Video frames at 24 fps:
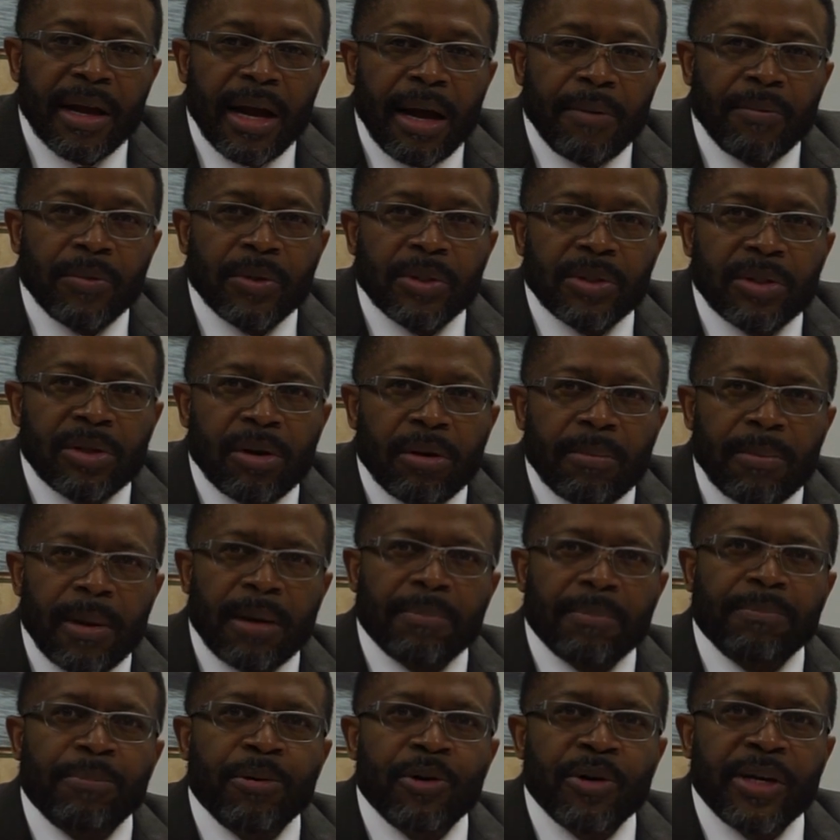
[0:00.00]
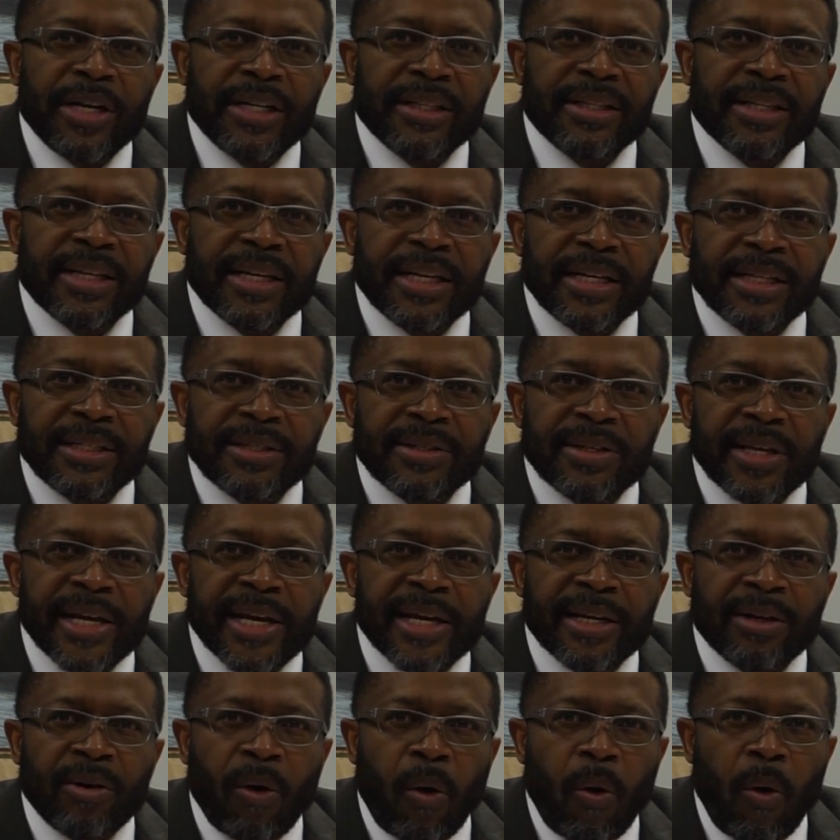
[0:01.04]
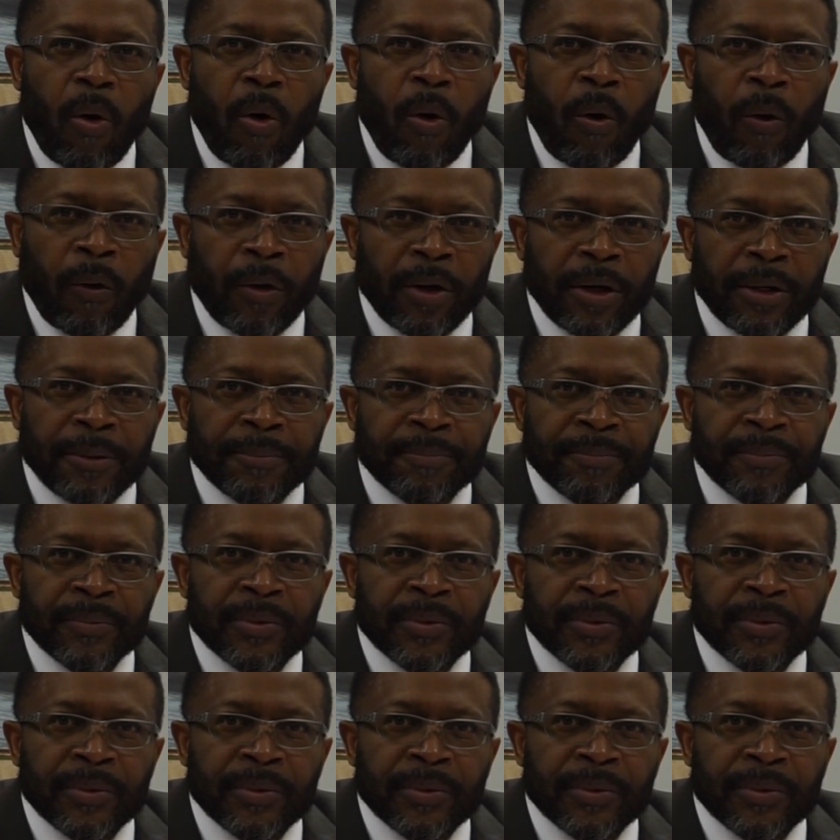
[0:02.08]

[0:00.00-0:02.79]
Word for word: I want to talk about putting things in order.